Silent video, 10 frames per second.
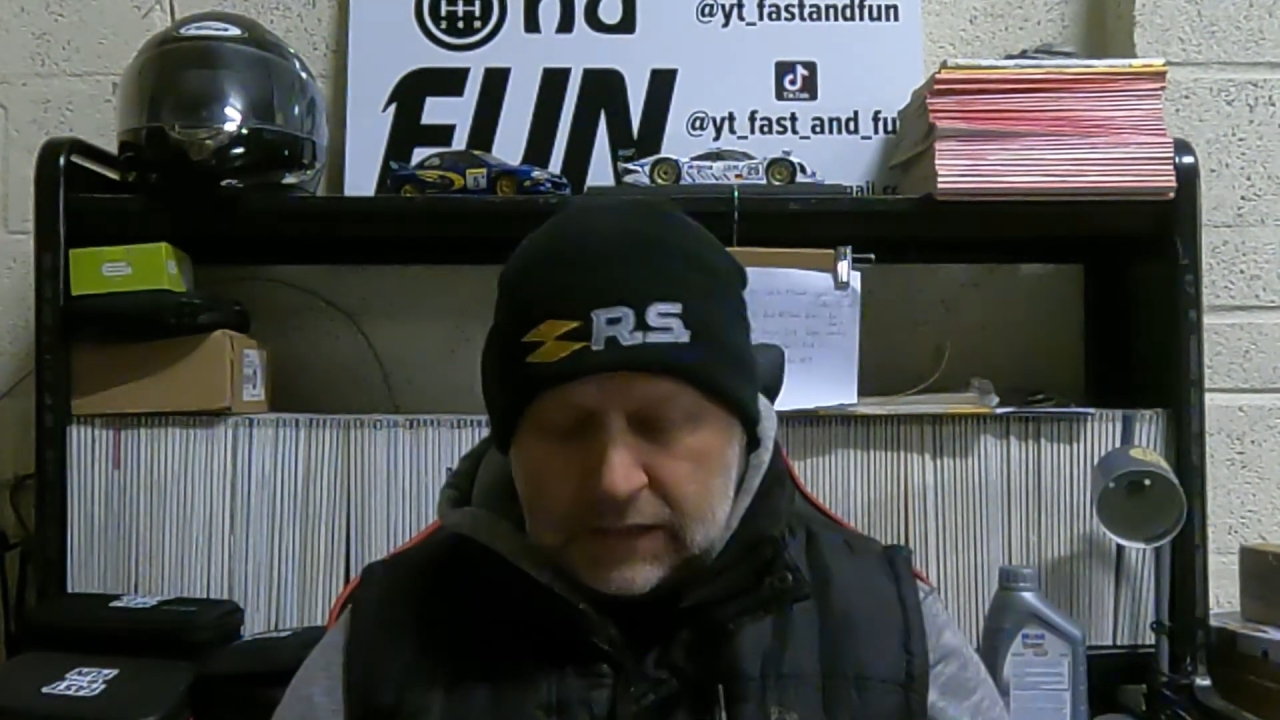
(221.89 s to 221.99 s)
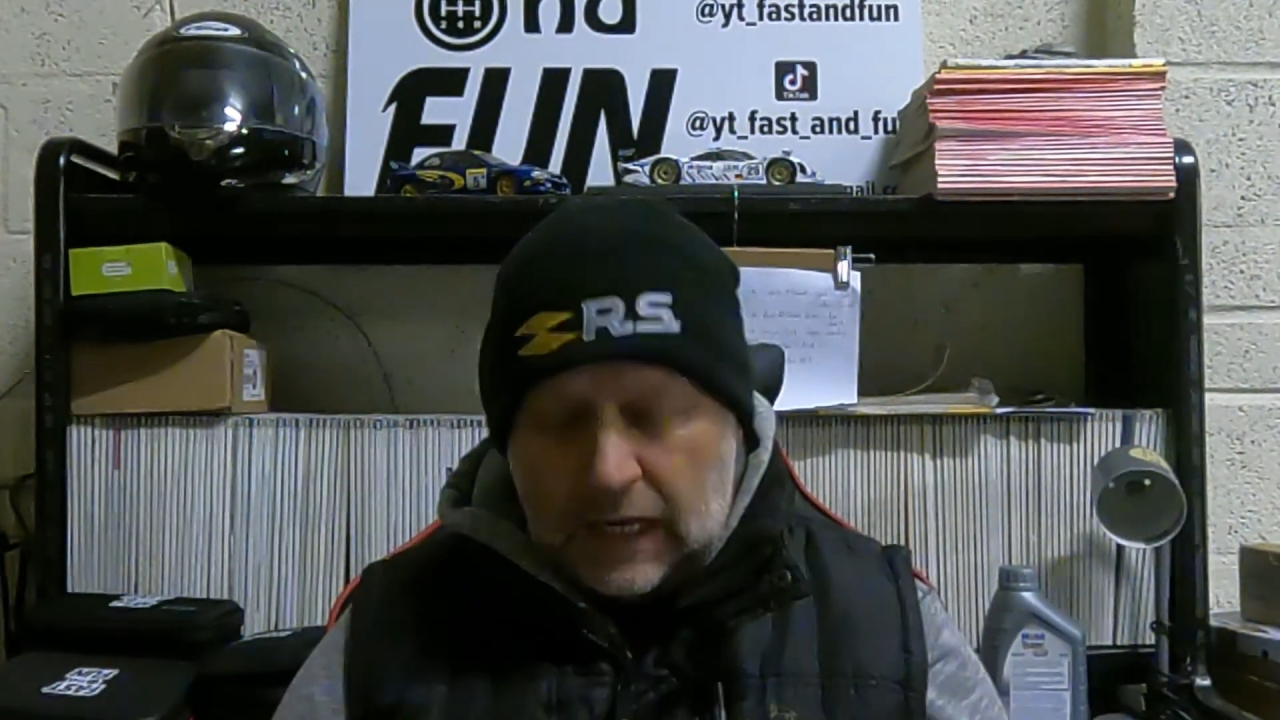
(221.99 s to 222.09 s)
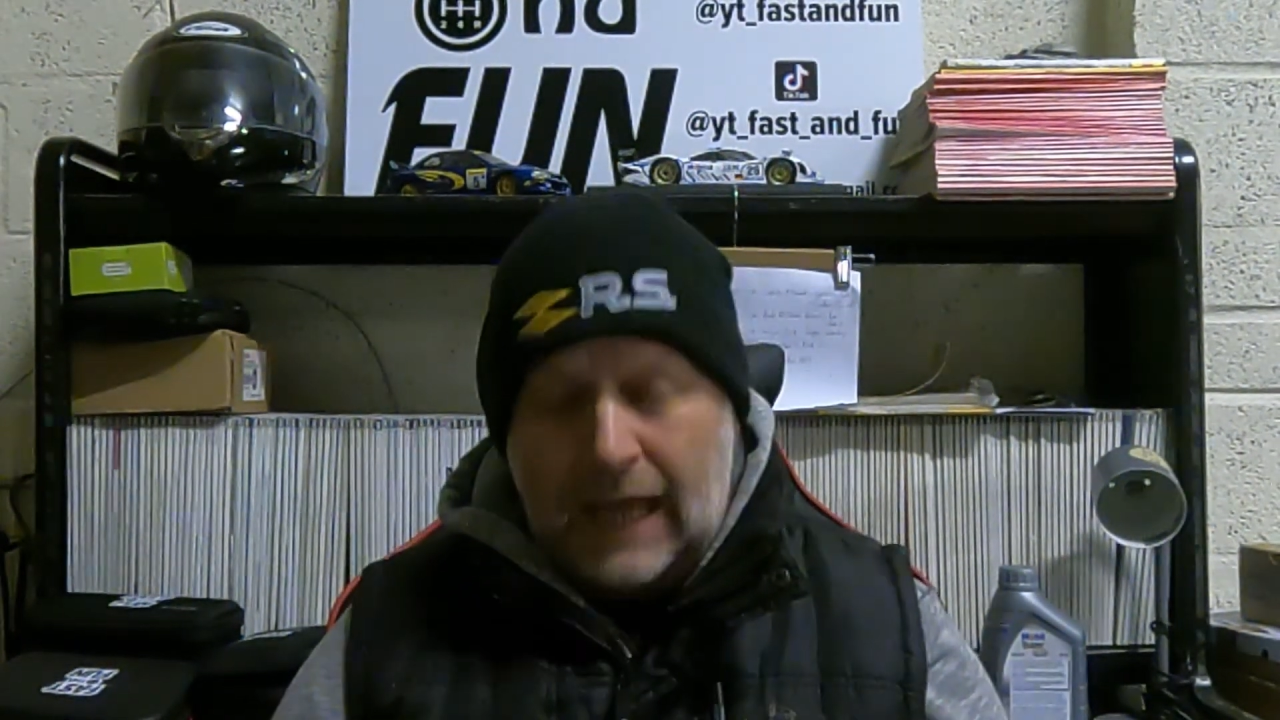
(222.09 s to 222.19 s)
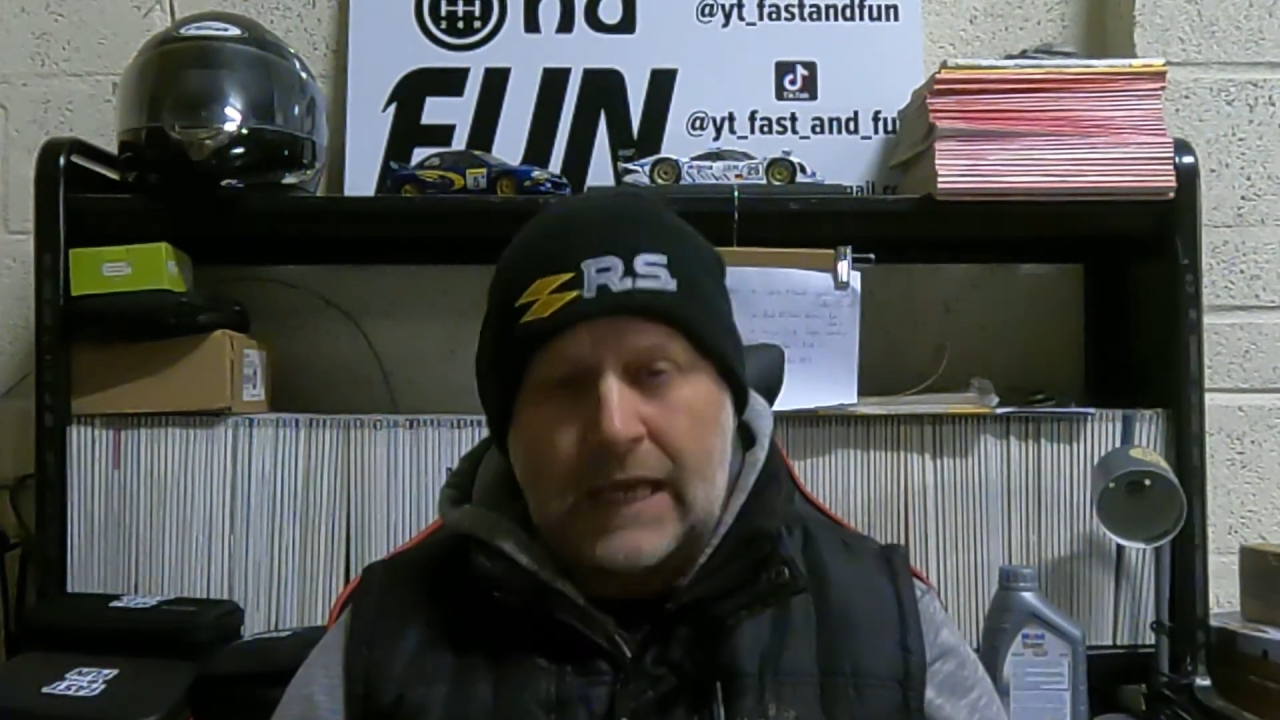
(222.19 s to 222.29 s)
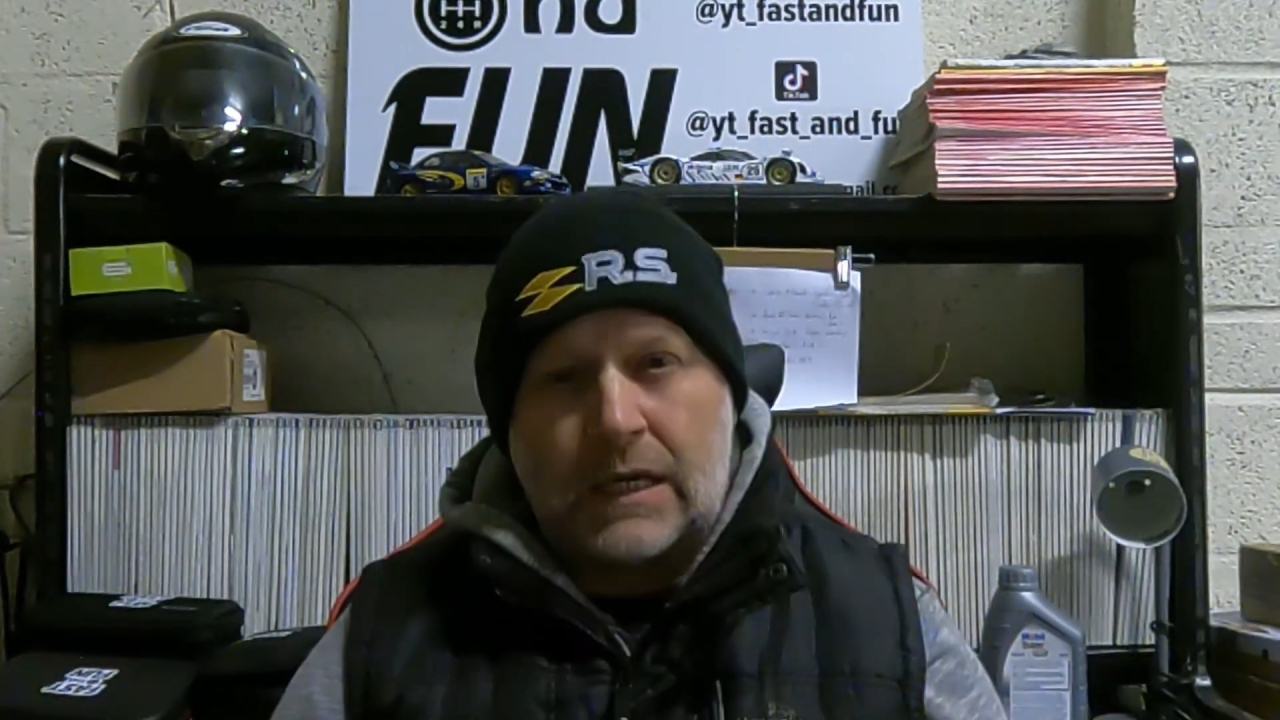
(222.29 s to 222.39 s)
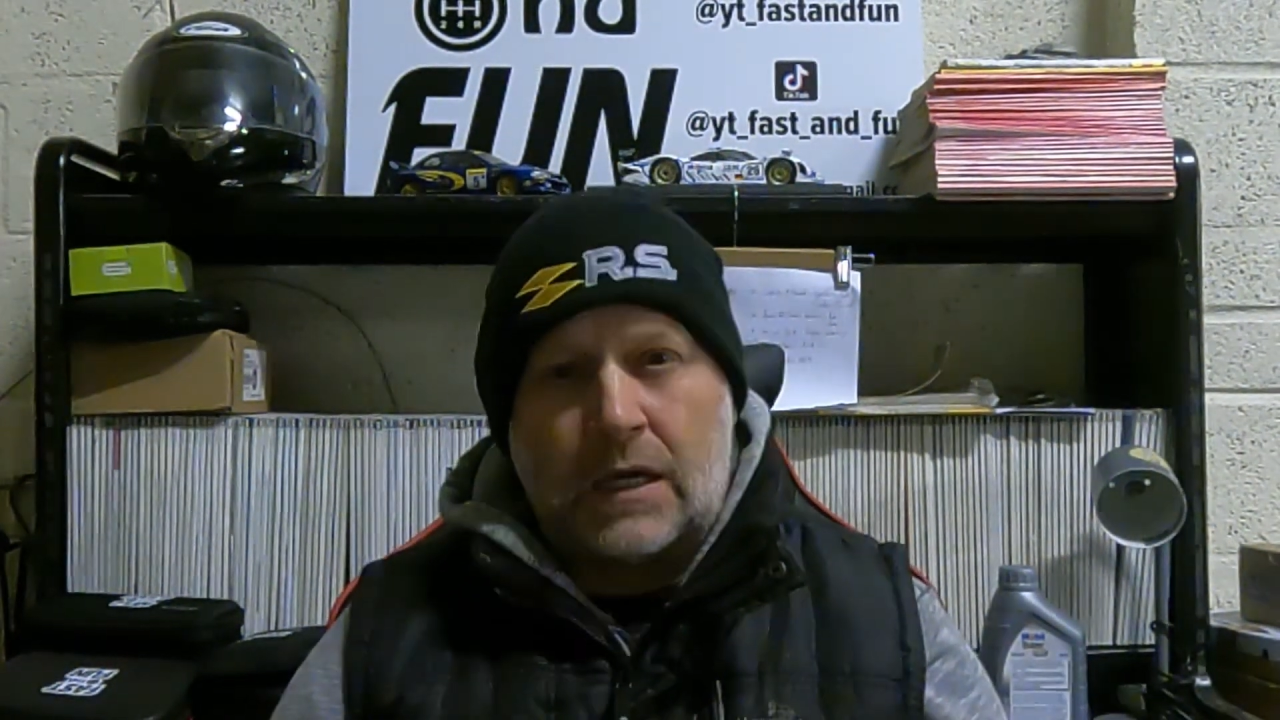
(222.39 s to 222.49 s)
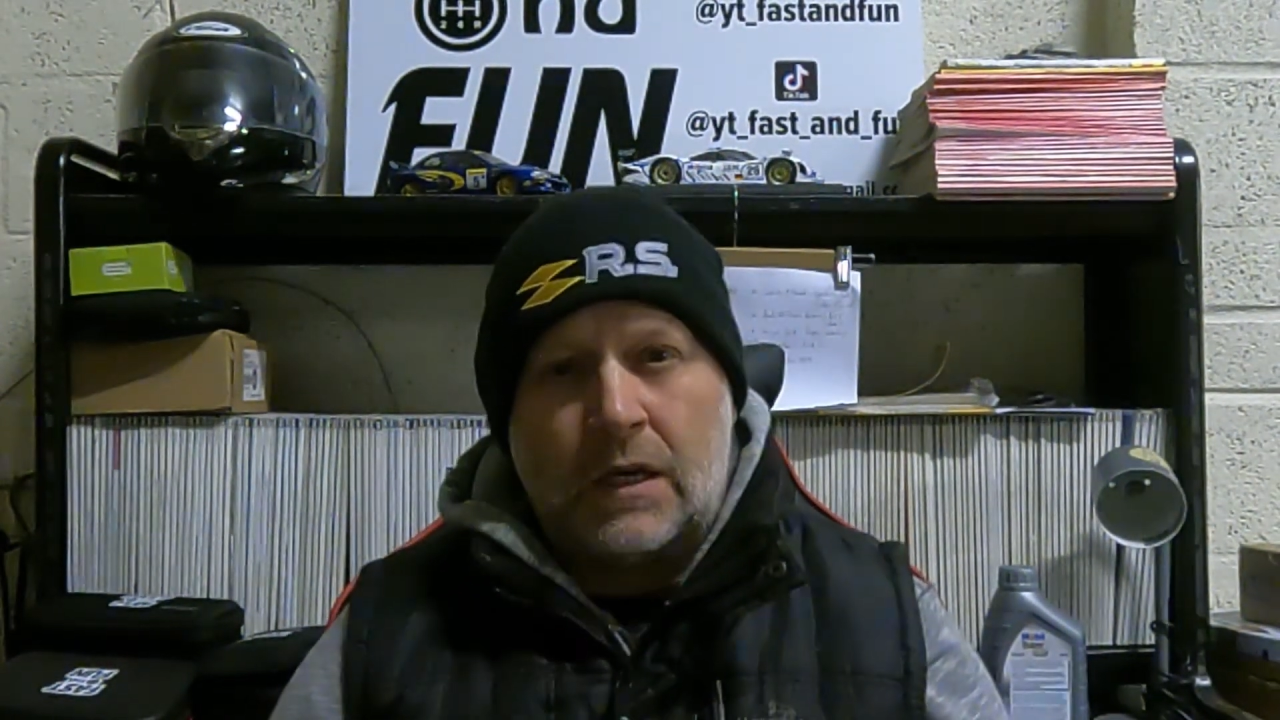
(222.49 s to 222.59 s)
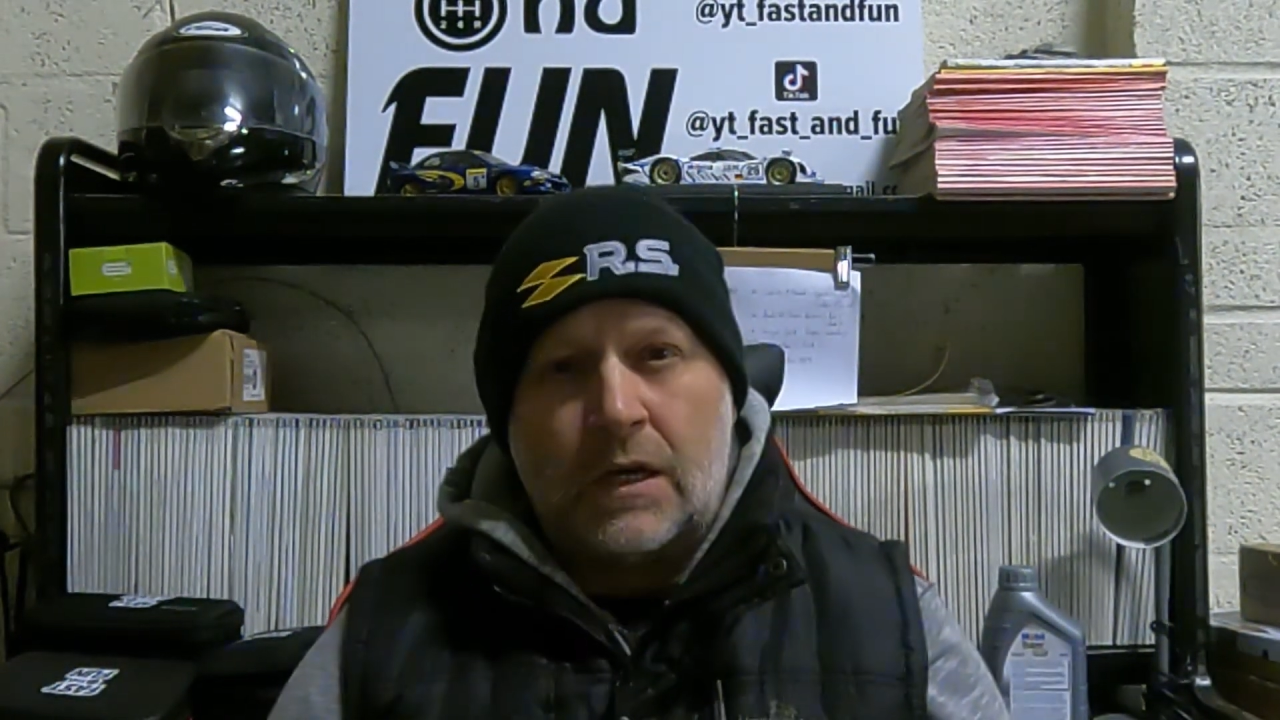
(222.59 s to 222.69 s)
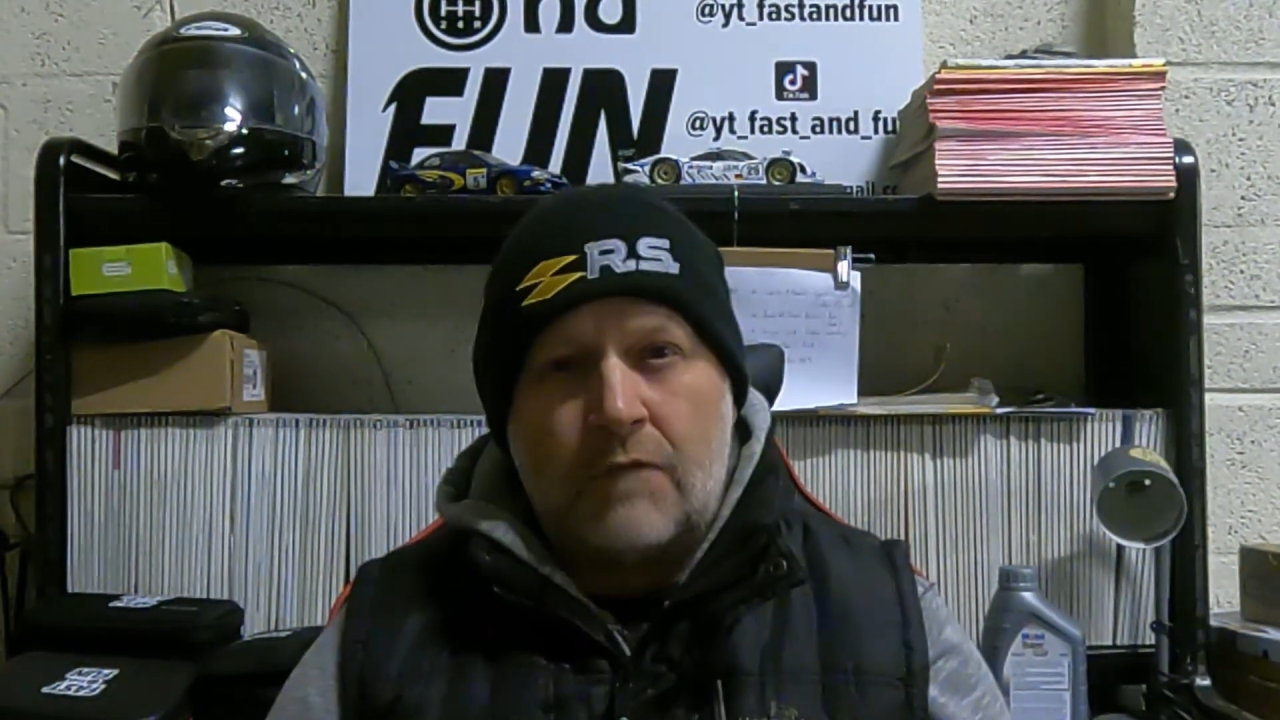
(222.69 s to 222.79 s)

like